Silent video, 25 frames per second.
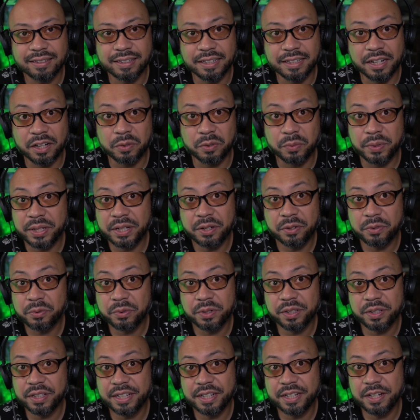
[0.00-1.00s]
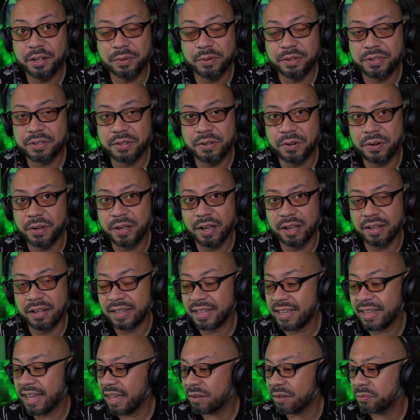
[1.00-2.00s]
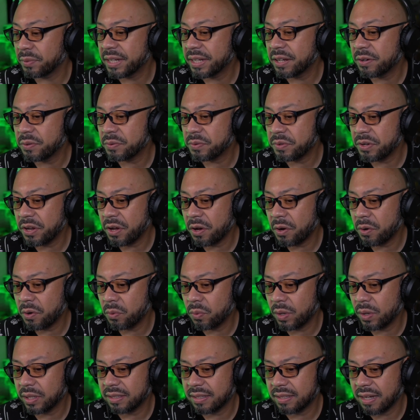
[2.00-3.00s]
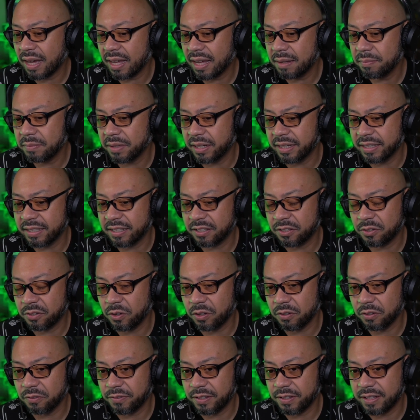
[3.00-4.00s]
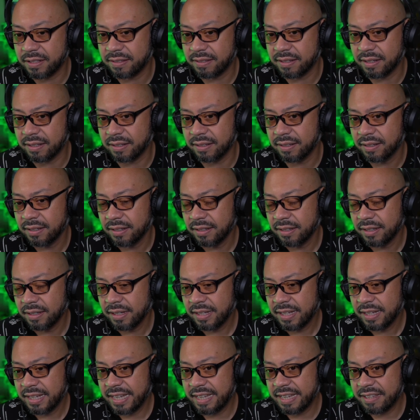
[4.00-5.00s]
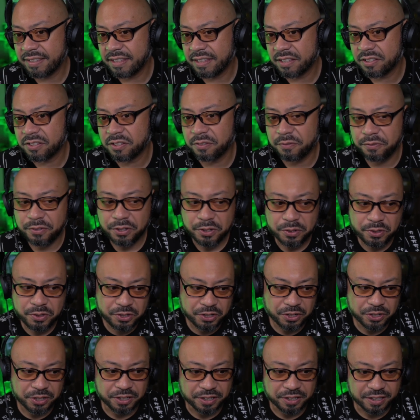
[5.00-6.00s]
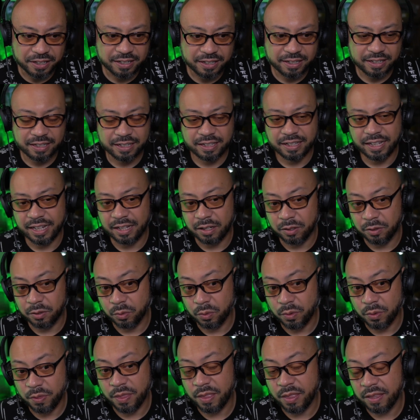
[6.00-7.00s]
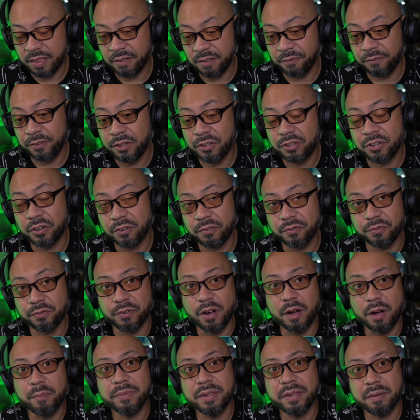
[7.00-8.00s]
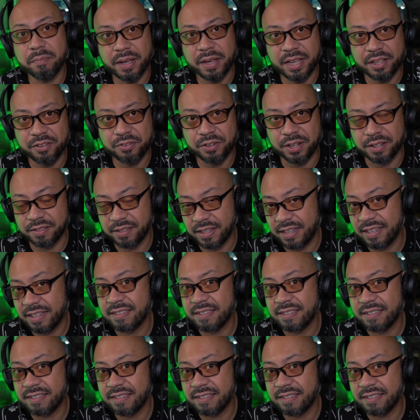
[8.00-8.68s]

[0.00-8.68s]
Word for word: You know, we don't really know what's going on. Again, we don't know what timeline this all fits in. Is this the future? Like the future from the Matrix?